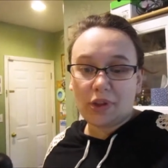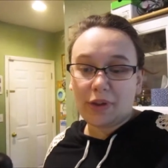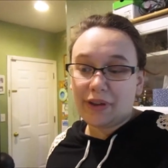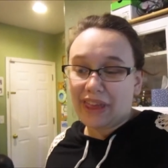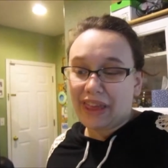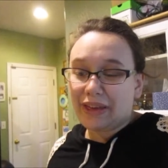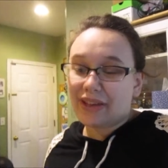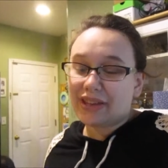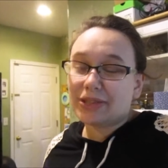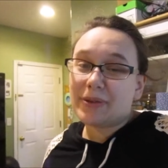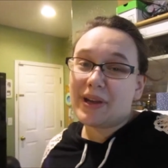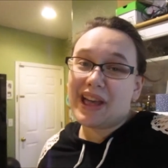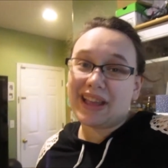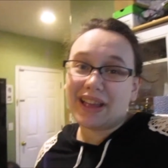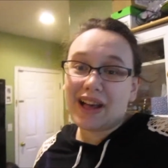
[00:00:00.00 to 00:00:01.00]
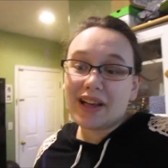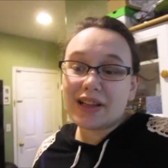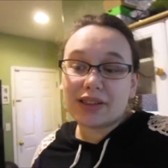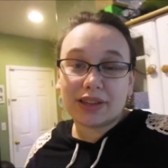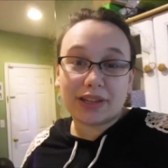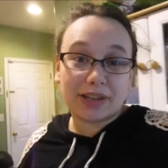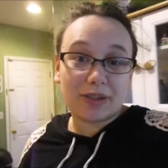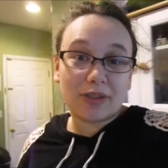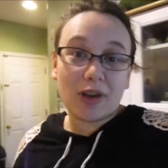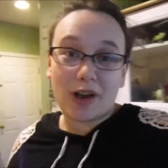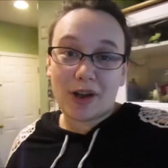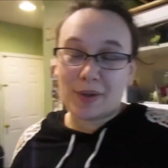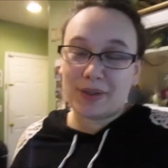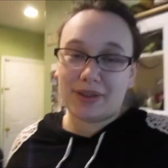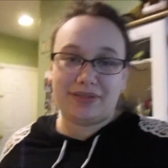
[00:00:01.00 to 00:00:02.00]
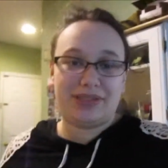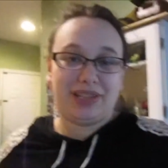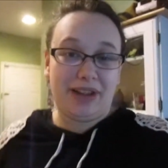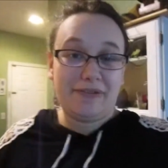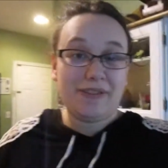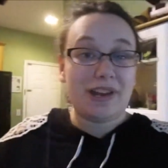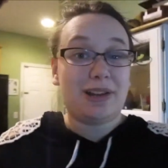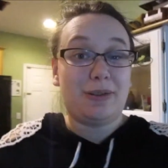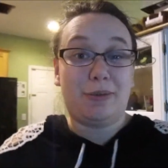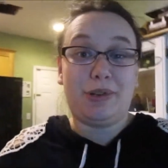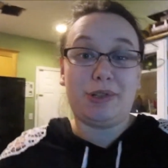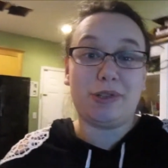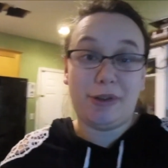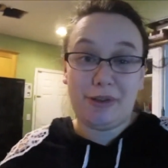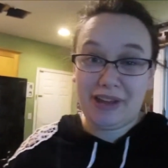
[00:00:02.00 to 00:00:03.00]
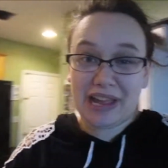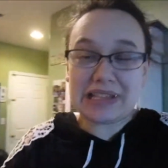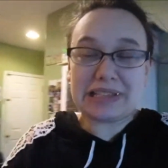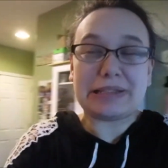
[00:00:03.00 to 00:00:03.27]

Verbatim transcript: Okay, you guys, so I got a little haul of stuff and I want to show you guys.